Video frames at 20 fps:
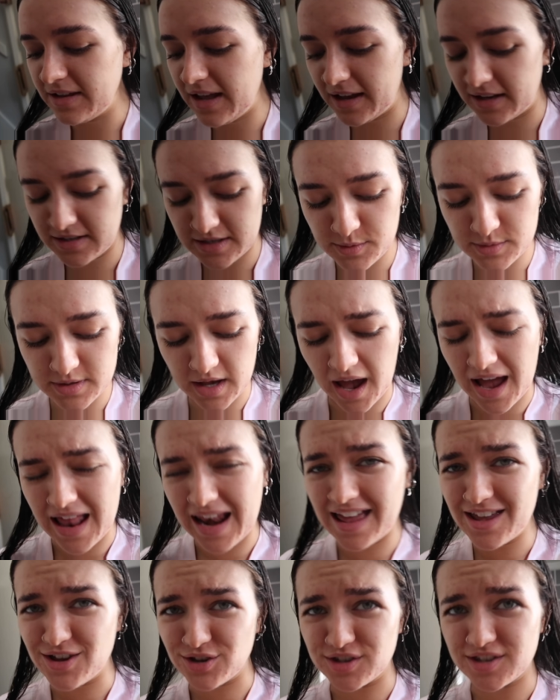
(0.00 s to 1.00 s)
Yeah, because he was like, I
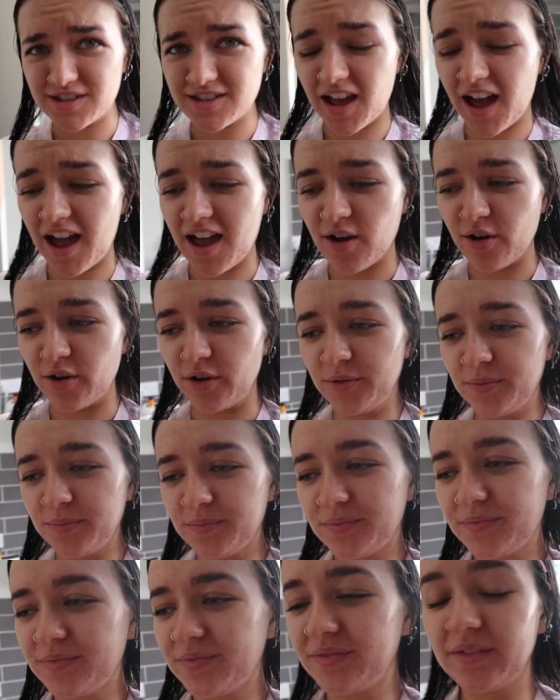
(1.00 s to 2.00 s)
like your style.
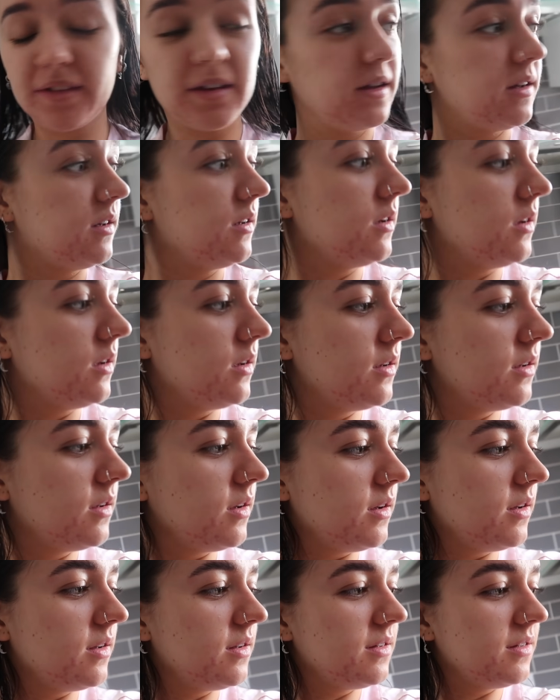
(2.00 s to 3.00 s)

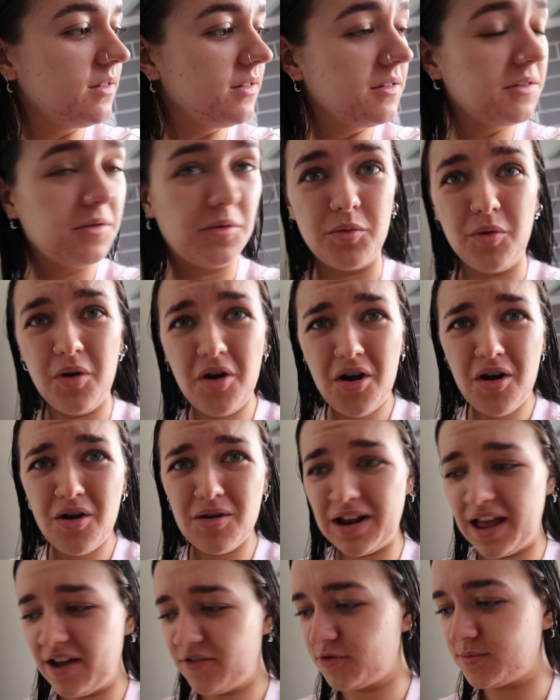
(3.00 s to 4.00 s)
Ah!
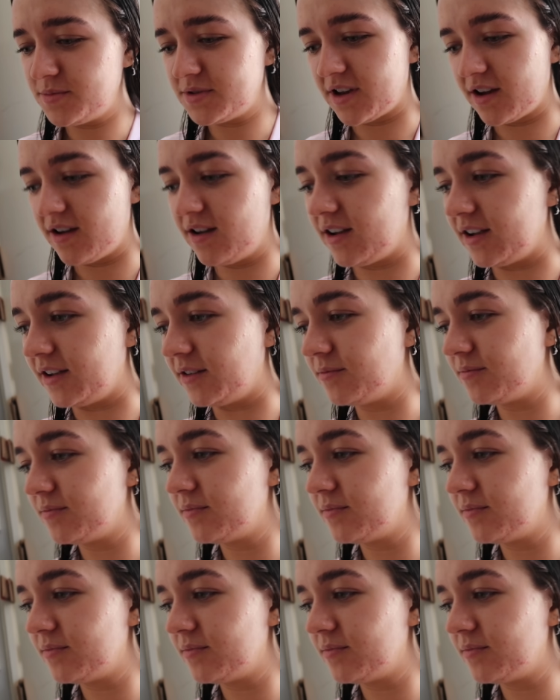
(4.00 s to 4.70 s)
Woo, letter from Sky.